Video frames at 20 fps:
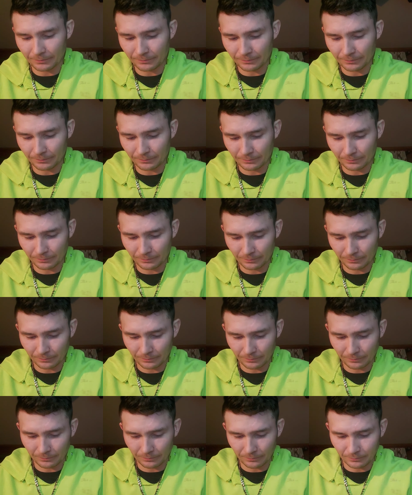
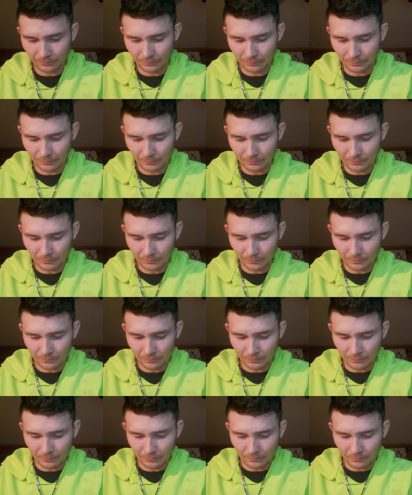
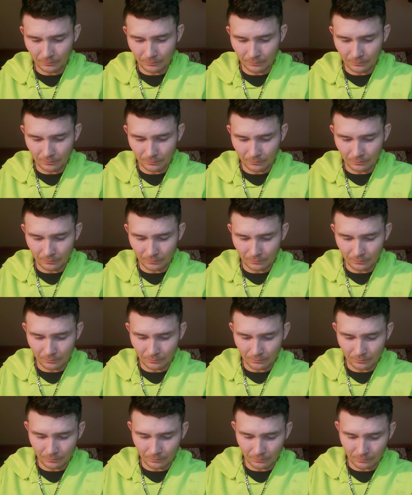
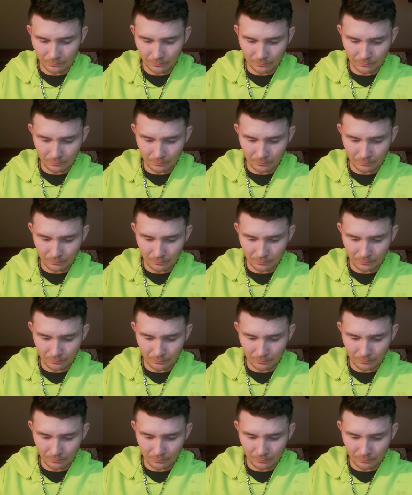[no speech]